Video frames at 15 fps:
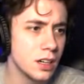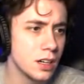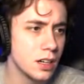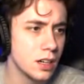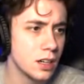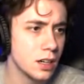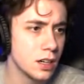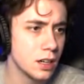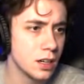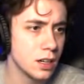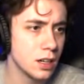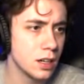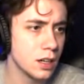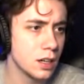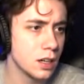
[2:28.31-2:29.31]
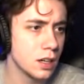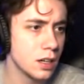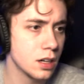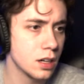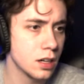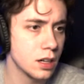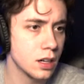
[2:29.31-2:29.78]

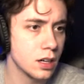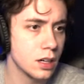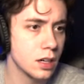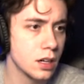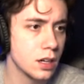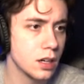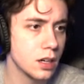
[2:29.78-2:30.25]
(no one is talking)